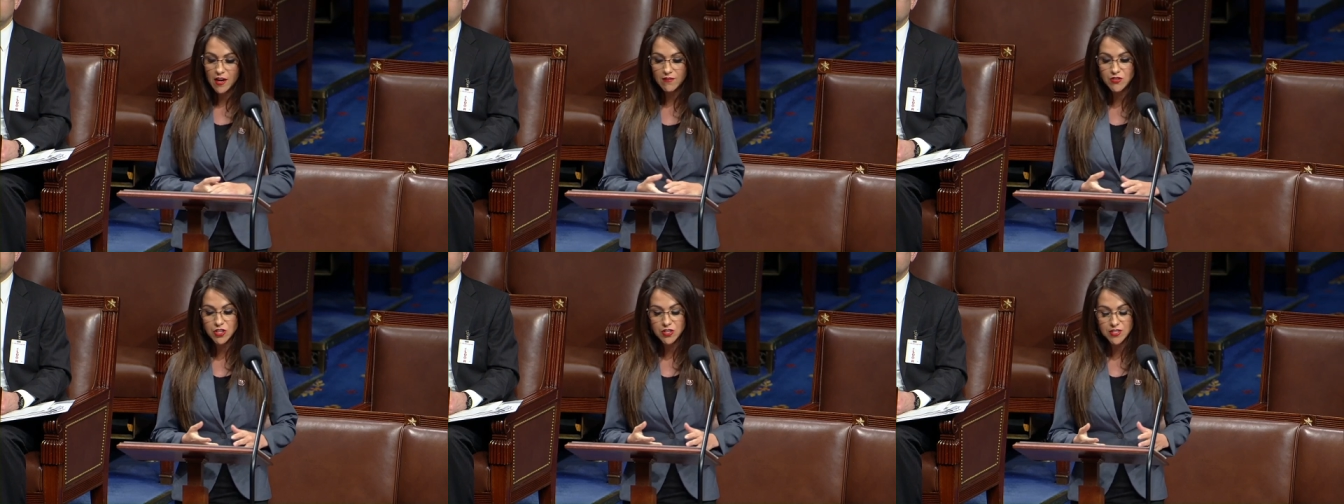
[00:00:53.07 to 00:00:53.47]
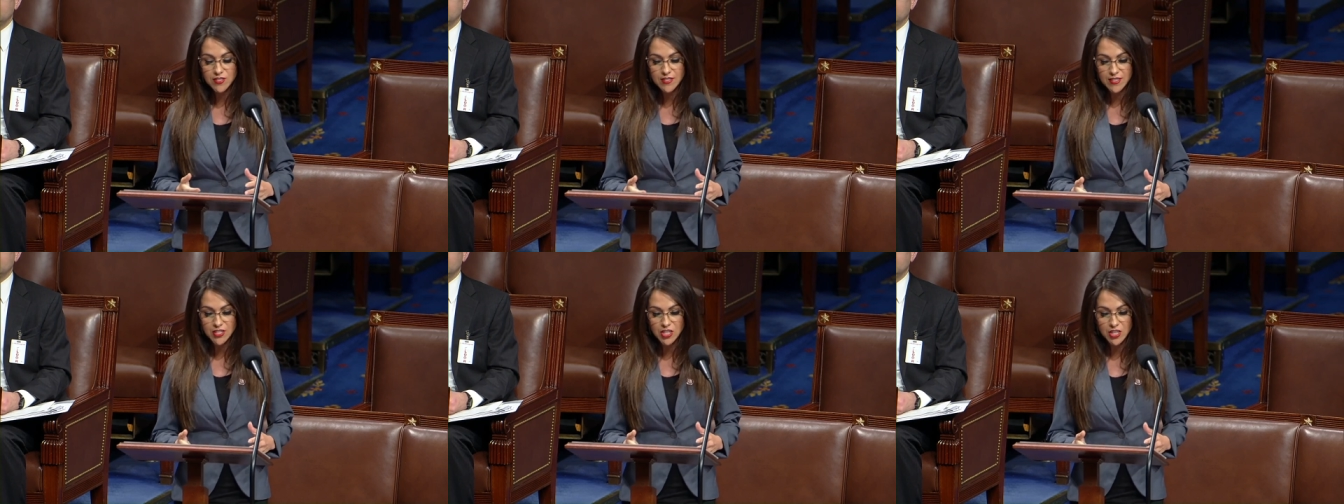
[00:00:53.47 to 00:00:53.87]
of
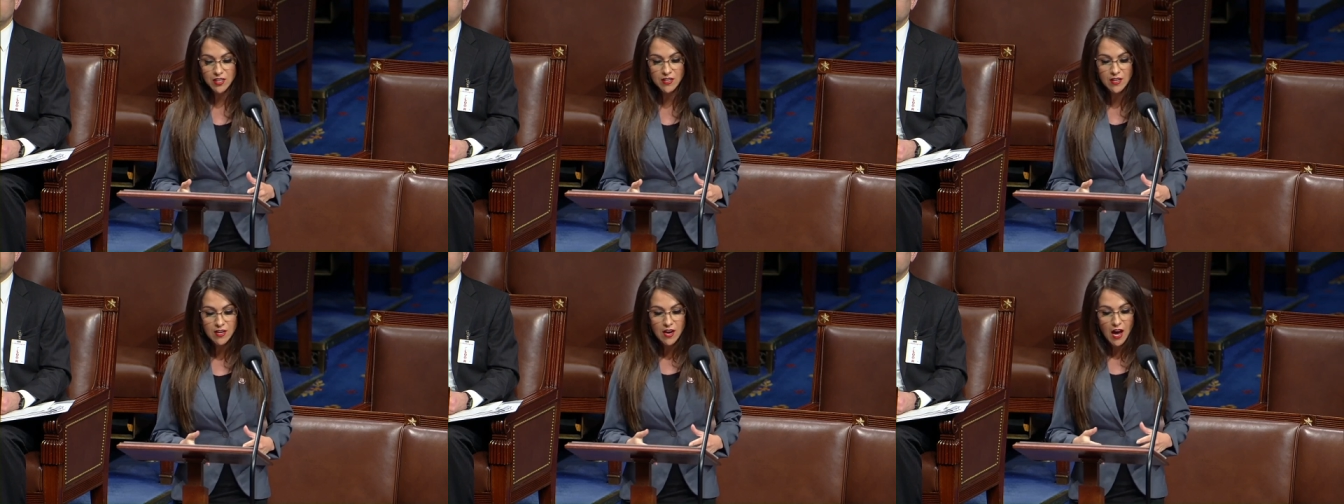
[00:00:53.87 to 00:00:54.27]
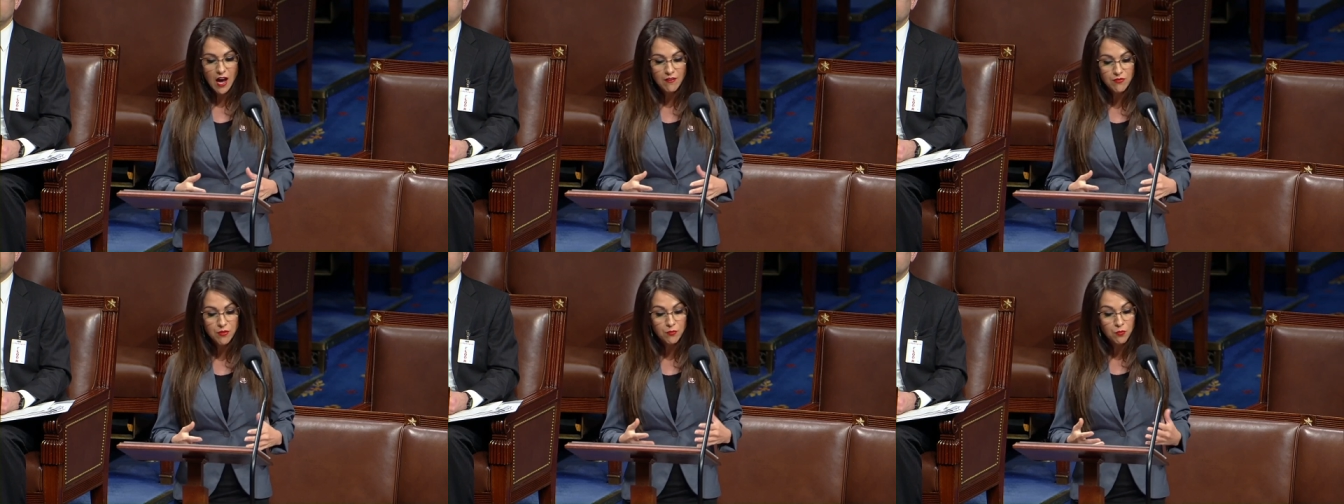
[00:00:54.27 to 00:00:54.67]
Jurisdiction
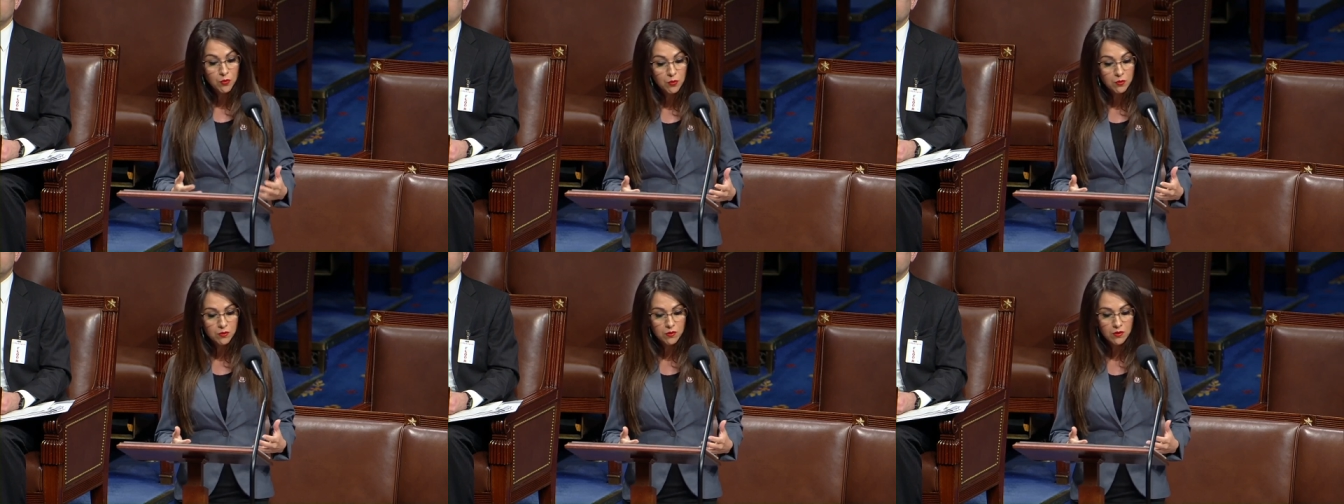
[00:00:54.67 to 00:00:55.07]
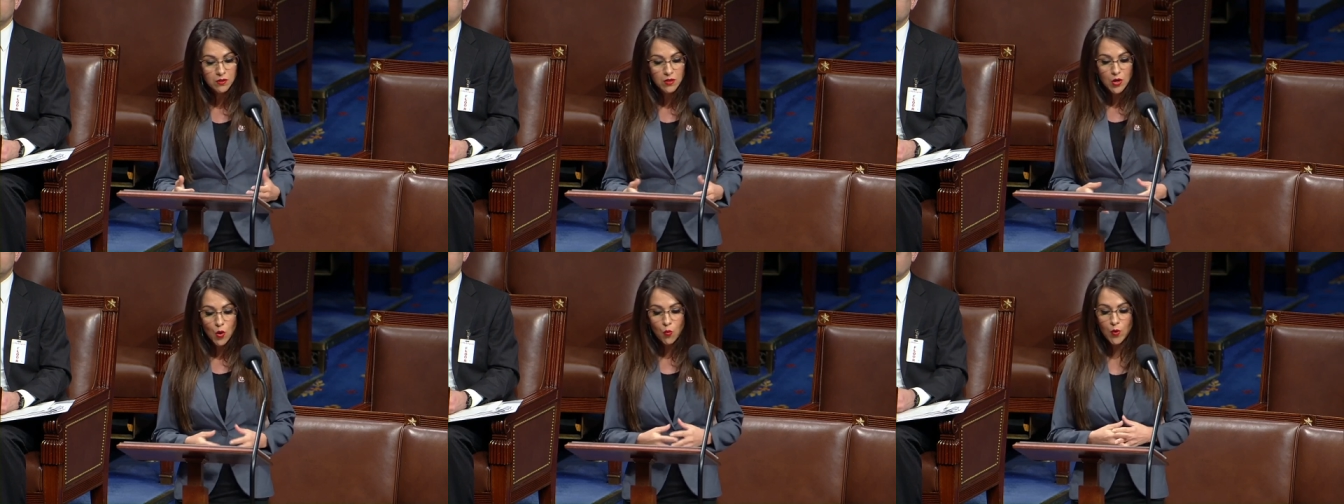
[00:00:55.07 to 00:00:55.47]
of the rule,